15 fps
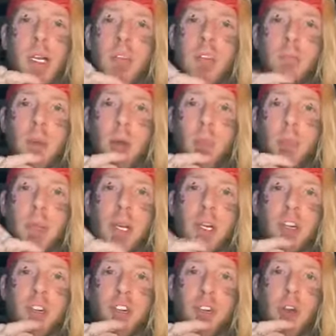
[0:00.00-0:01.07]
It's about
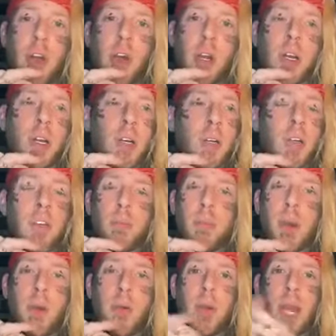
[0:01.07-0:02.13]
being strong. It's
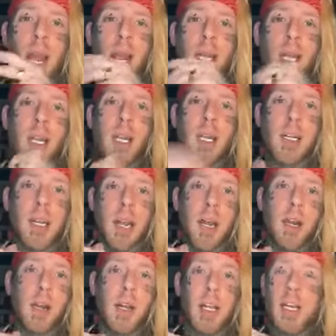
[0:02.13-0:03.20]
about hanging in
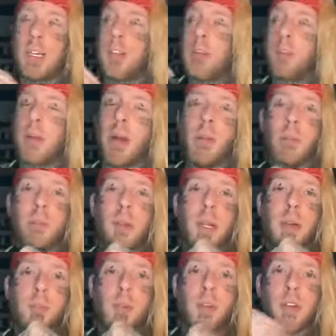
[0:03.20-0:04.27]
there. It's about
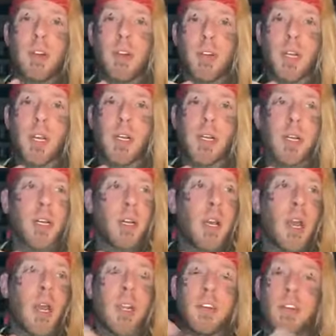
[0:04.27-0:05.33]
being resilient,
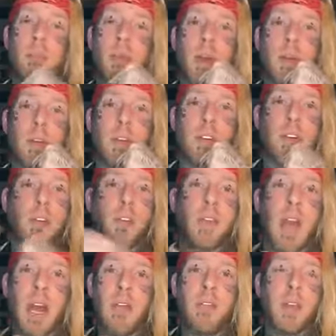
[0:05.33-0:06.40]
and it's about
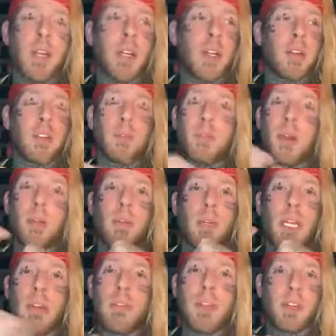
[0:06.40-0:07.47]
surviving, and it's about
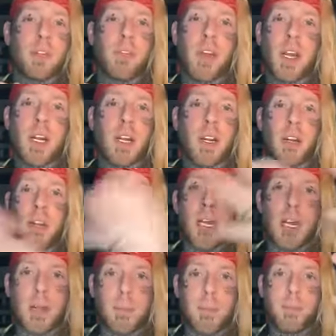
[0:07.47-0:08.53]
living to fight another
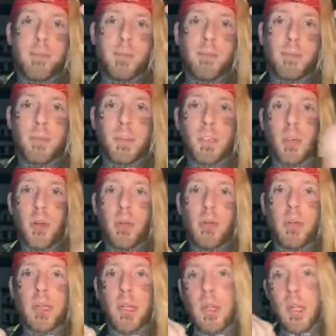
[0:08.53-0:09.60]
day. So
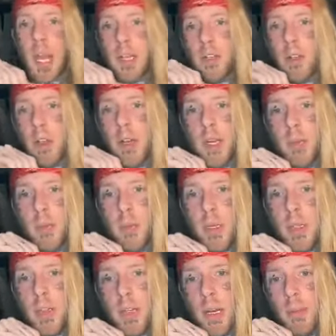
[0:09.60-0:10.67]
that's all I could
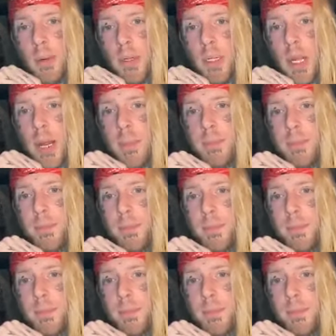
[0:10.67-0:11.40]
really say about that.